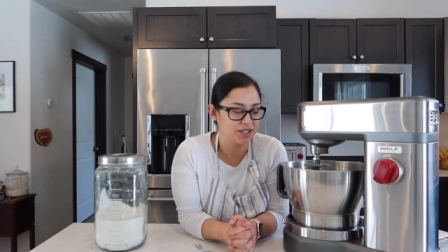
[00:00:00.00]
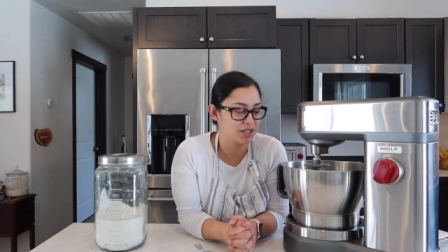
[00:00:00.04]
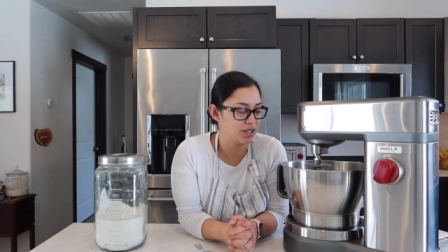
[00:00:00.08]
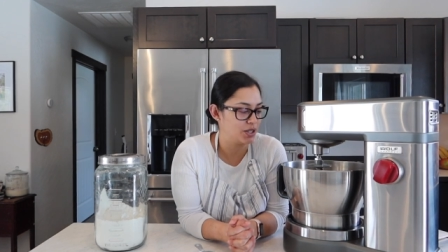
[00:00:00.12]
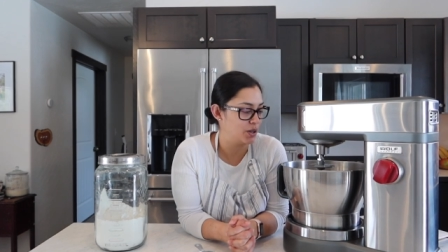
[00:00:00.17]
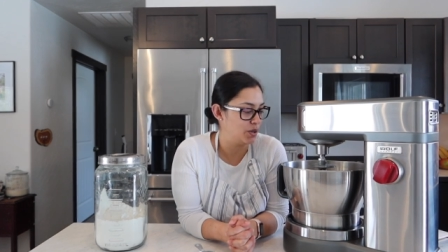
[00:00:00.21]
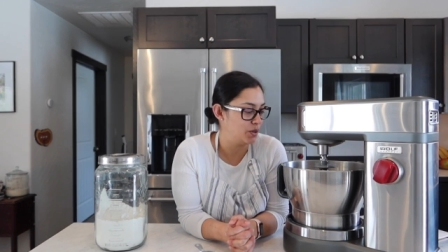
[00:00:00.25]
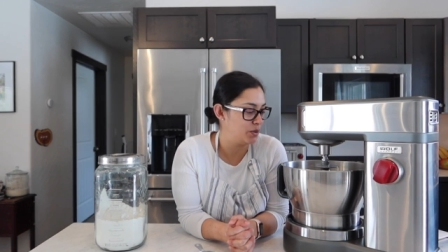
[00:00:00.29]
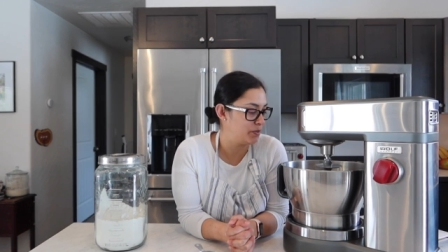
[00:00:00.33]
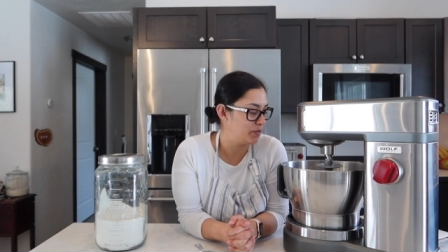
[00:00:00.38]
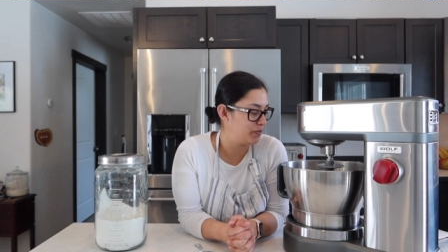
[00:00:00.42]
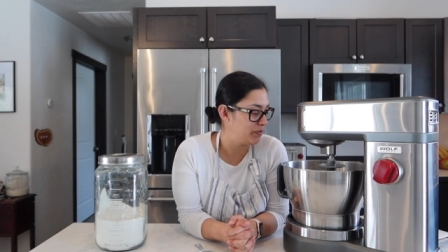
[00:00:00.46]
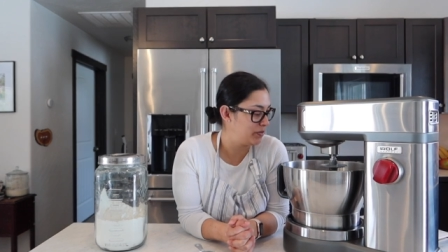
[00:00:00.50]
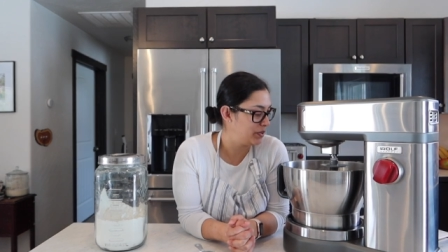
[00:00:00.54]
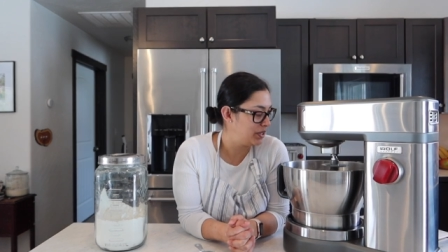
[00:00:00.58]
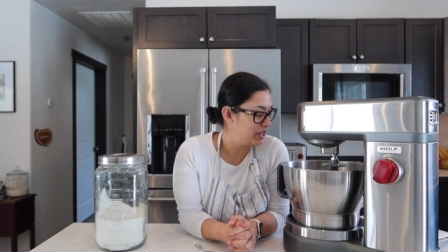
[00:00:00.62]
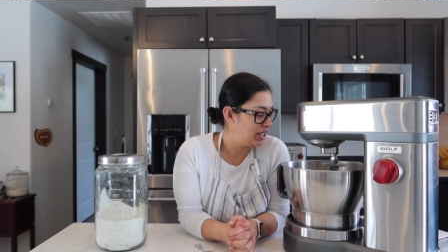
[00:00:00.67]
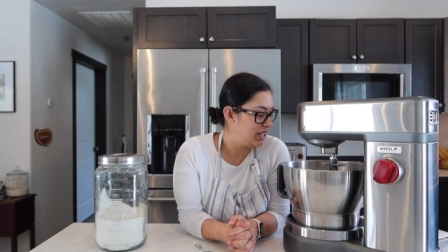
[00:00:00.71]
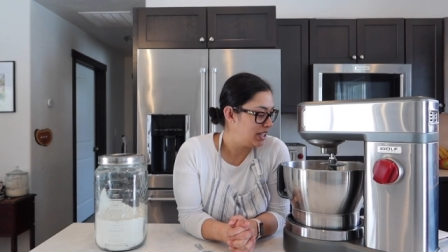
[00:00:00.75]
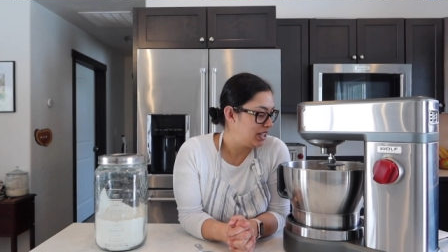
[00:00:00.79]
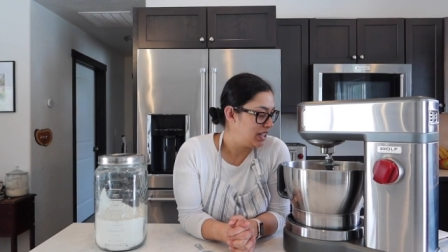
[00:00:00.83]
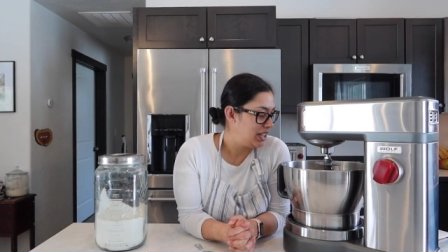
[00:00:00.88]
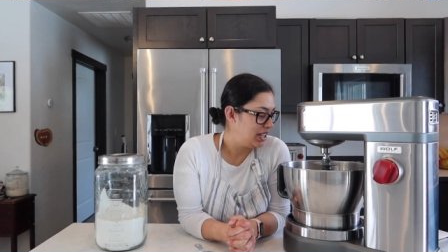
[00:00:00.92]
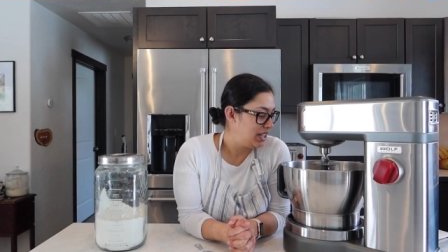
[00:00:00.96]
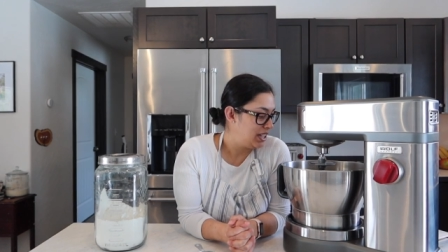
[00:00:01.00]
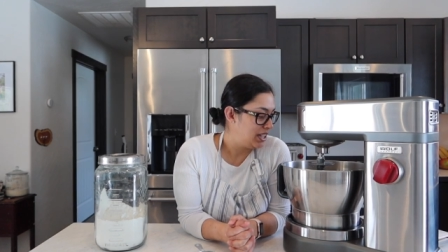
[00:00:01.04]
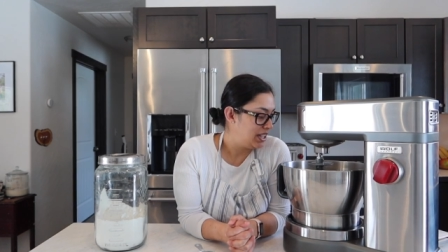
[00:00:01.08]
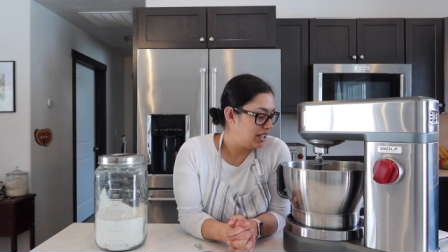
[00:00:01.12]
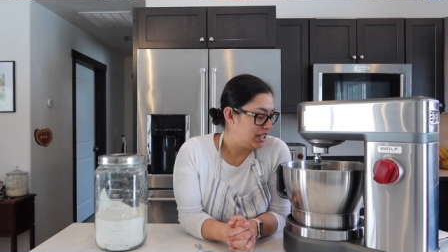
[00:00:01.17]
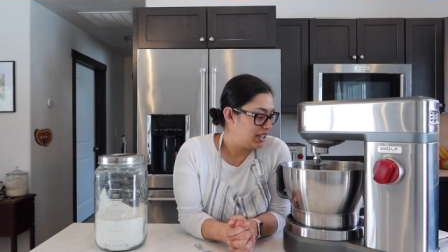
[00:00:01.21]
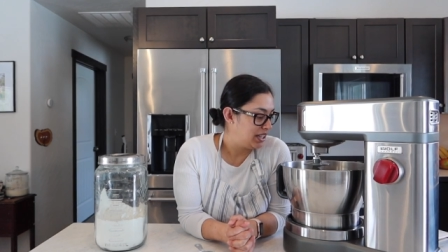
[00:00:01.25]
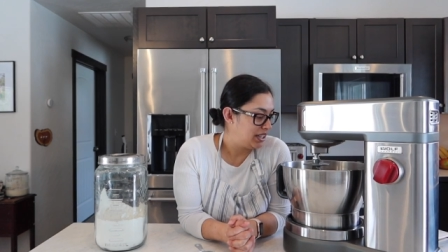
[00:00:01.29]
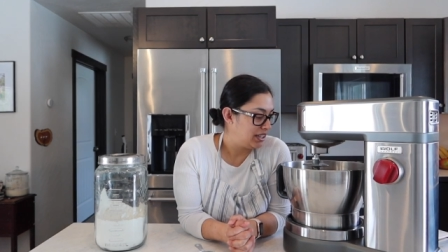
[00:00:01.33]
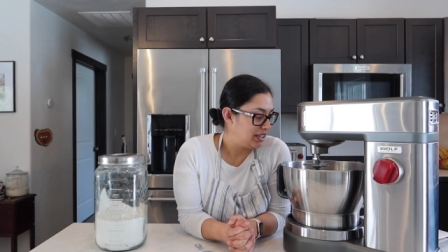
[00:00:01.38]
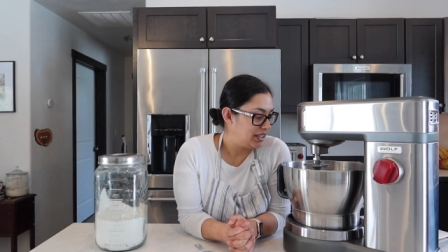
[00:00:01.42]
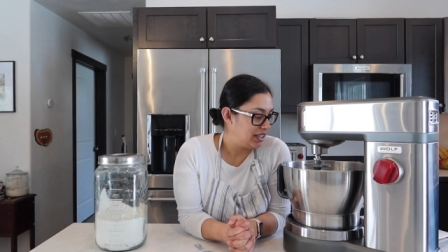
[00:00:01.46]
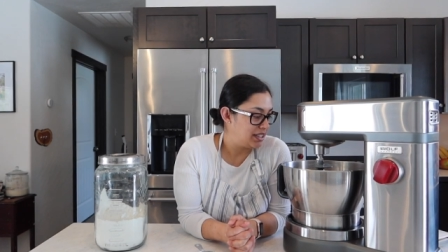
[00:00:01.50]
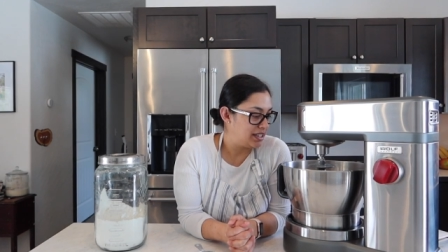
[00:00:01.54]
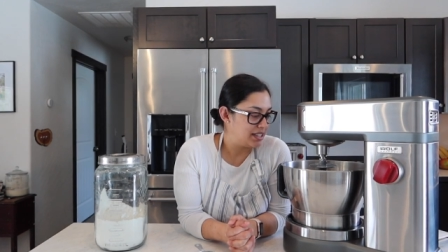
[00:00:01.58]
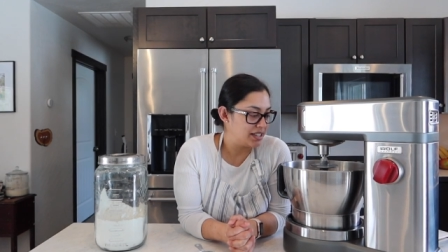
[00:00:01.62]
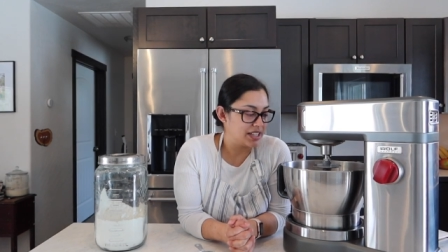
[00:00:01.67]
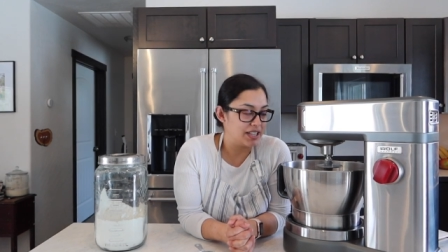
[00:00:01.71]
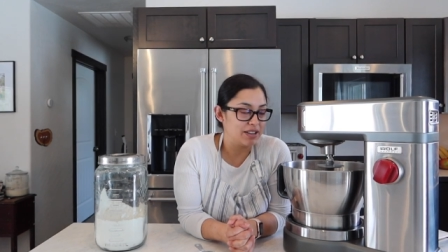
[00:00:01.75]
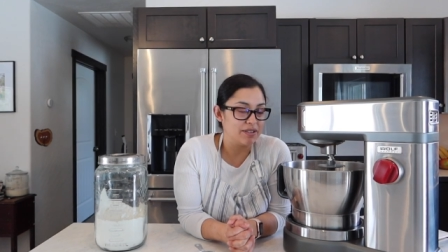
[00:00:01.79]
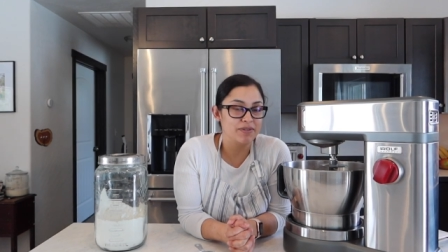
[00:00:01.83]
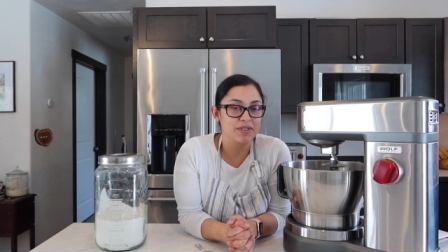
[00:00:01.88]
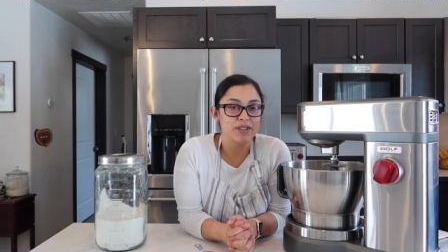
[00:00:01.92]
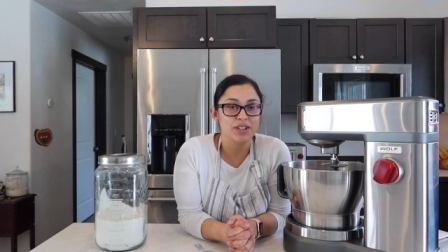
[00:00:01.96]
So let's
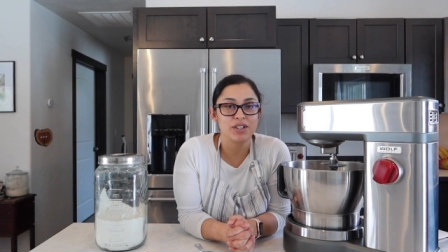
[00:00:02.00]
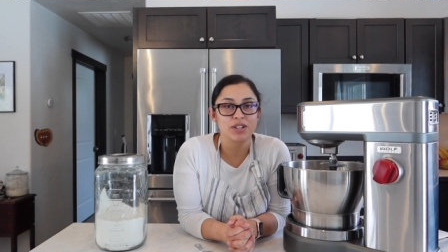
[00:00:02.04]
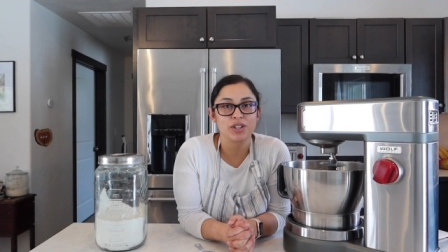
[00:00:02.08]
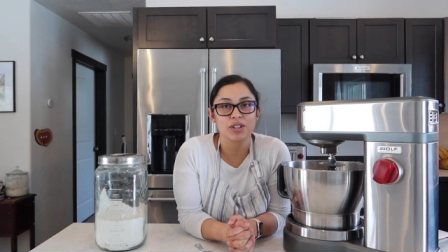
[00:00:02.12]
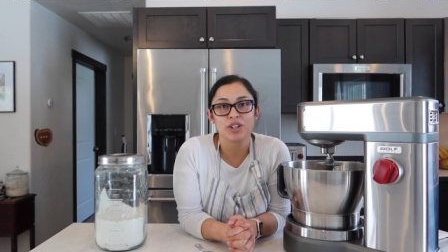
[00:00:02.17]
give this